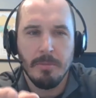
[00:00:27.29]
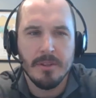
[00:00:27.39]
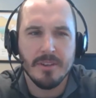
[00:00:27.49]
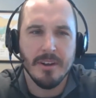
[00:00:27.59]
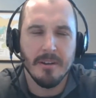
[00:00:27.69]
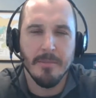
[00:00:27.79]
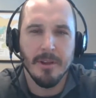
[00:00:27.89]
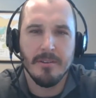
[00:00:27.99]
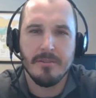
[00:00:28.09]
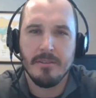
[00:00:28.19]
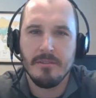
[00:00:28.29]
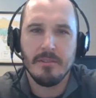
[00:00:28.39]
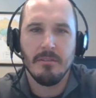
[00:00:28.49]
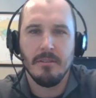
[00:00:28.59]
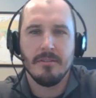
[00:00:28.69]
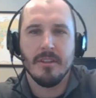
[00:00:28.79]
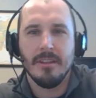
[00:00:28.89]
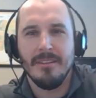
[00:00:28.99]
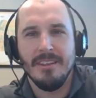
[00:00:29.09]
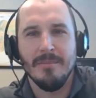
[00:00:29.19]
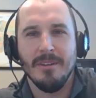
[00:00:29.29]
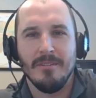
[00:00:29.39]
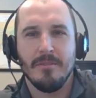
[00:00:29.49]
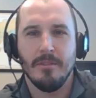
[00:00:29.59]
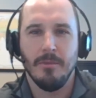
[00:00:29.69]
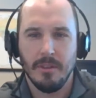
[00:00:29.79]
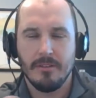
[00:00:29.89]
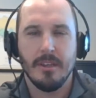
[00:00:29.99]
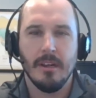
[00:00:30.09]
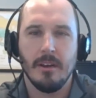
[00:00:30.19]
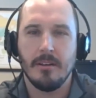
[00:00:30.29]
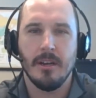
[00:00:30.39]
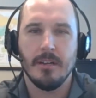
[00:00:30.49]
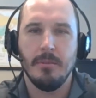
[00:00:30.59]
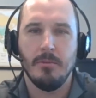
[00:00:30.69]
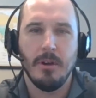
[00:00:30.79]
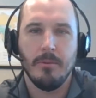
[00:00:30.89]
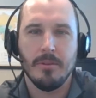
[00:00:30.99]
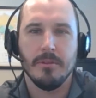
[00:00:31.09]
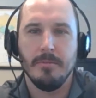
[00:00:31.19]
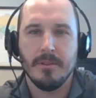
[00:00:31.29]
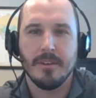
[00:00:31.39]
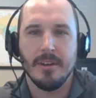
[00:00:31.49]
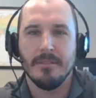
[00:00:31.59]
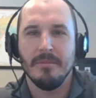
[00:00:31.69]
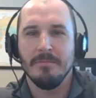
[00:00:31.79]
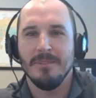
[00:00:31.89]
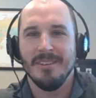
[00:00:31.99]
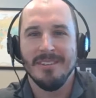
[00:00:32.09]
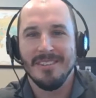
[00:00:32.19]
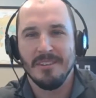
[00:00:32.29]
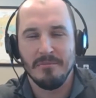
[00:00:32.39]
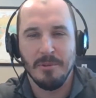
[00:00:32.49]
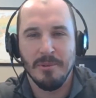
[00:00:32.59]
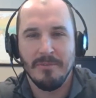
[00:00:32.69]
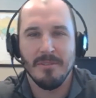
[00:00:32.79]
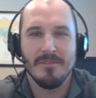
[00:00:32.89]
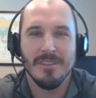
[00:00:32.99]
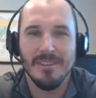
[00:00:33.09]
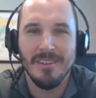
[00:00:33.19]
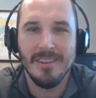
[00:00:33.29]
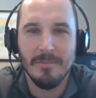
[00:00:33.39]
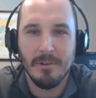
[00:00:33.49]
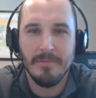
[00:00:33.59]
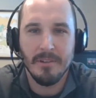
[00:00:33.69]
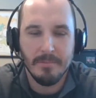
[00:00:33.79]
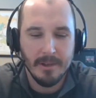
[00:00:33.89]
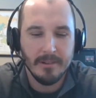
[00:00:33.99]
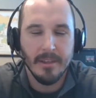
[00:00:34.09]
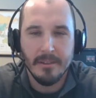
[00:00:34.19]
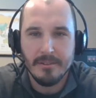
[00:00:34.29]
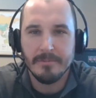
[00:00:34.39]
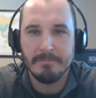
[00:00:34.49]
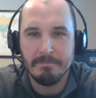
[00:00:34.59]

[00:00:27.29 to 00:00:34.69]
Don't be scared of miniatures. He told us that in the email. And we said, well, let's get on and talk about why we shouldn't be scared of them, because we referenced it in a previous podcast.